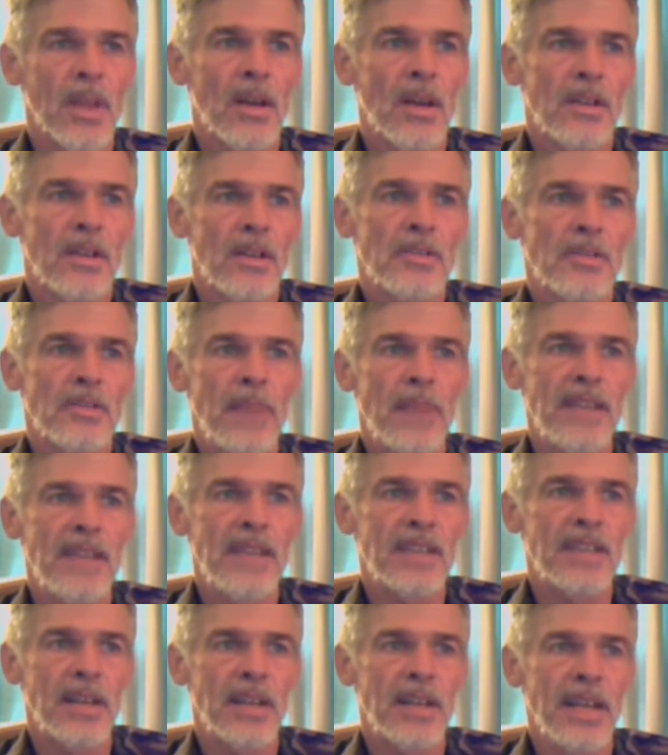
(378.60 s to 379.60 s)
so
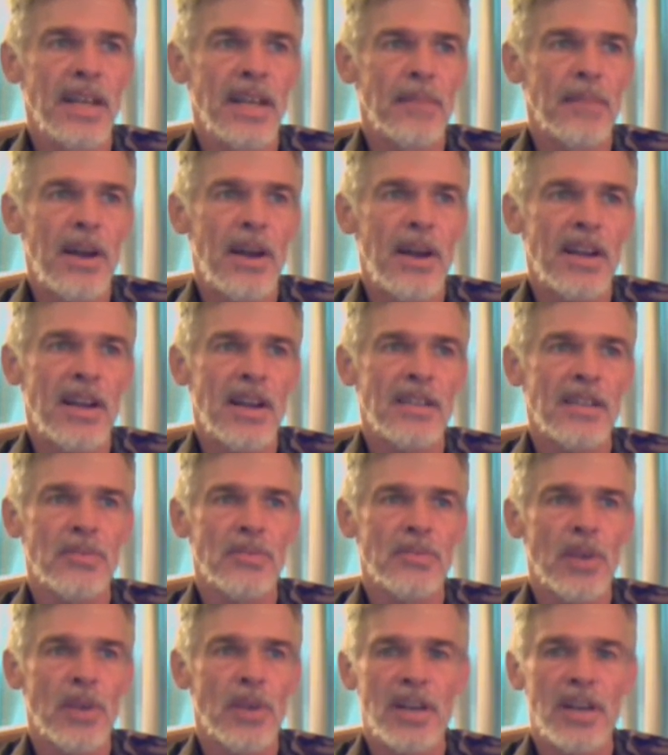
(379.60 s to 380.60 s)
basically, America's
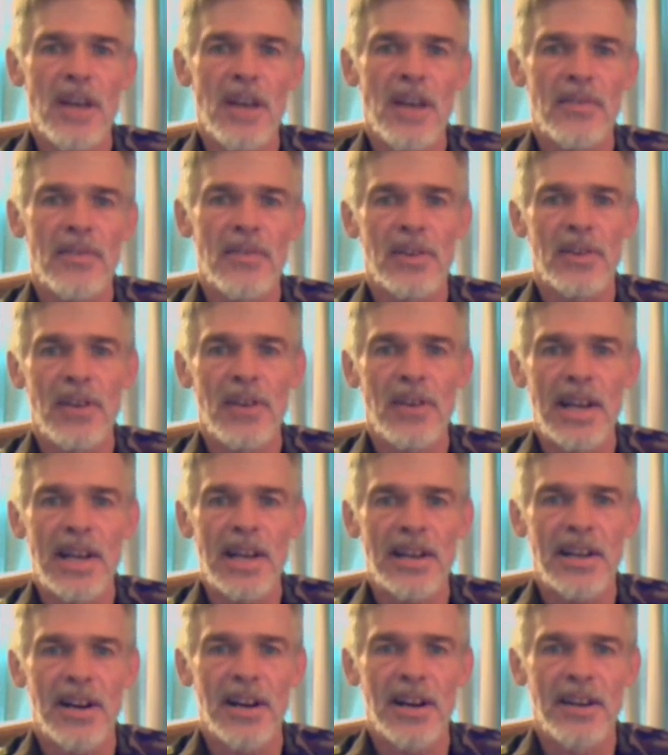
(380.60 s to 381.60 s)
working off of a credit
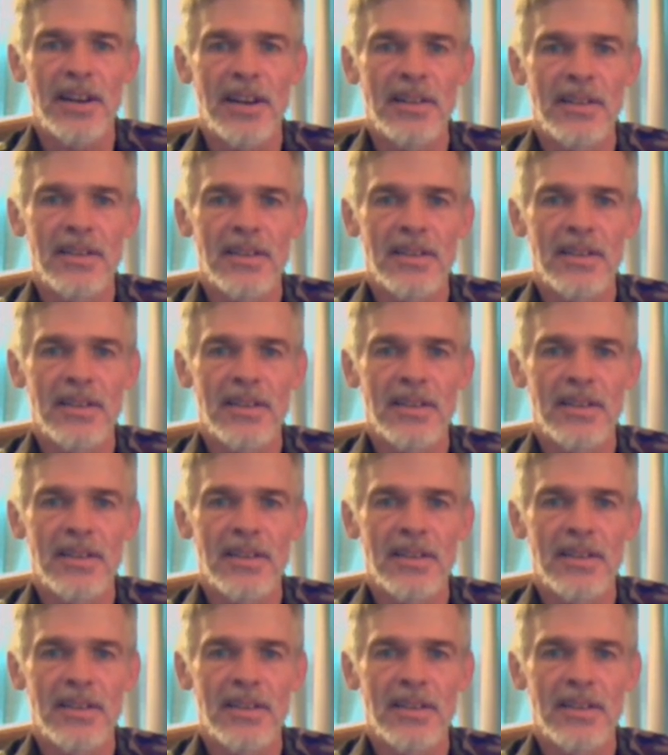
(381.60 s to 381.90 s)
card